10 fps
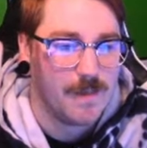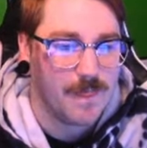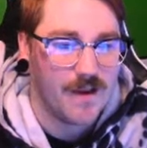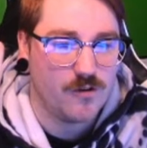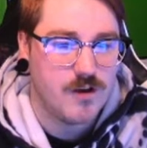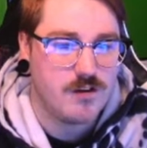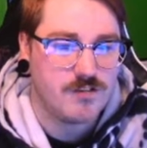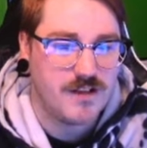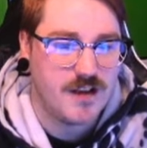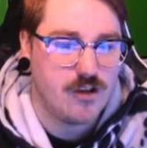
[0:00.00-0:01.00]
I don't
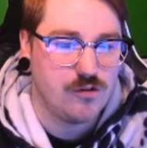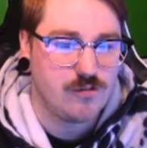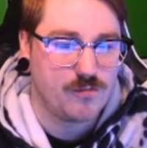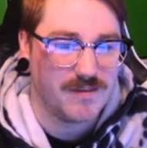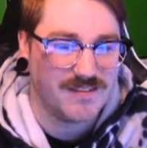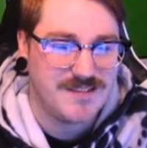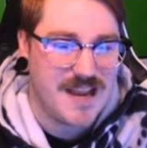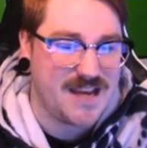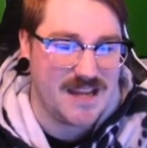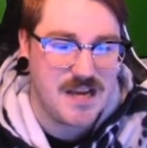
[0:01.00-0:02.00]
understand how you go from a
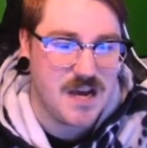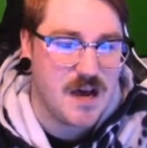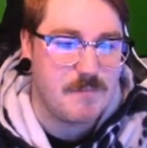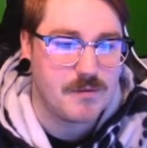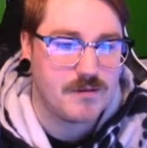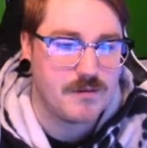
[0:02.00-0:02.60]
standing up